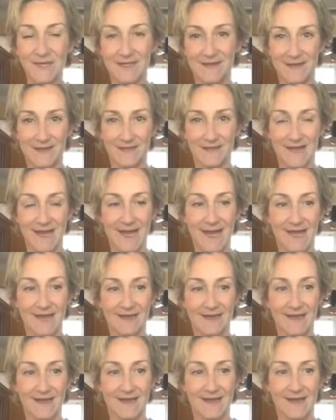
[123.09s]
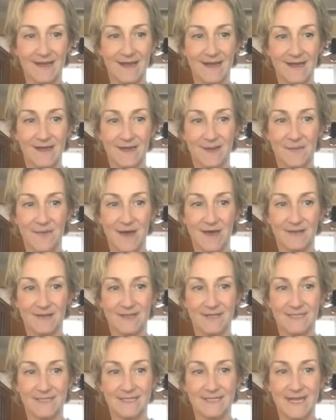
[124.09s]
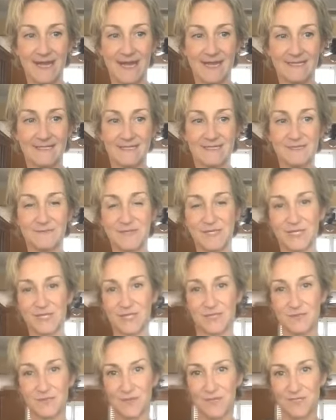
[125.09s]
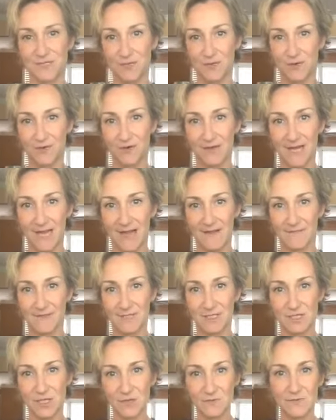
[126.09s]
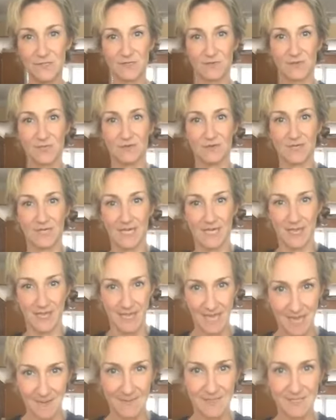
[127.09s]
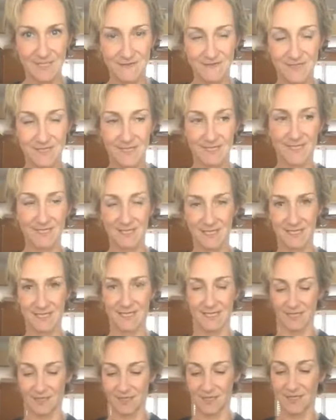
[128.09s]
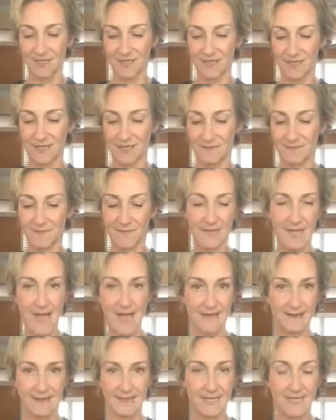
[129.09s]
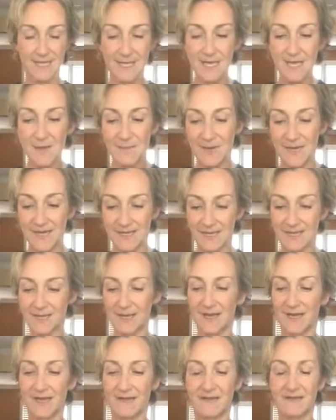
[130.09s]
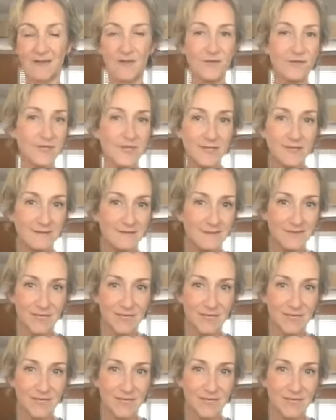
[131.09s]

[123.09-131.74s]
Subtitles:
like that in a bottle this size, especially because we also already have the soap, so we don't need that much of a cleaner added. But only,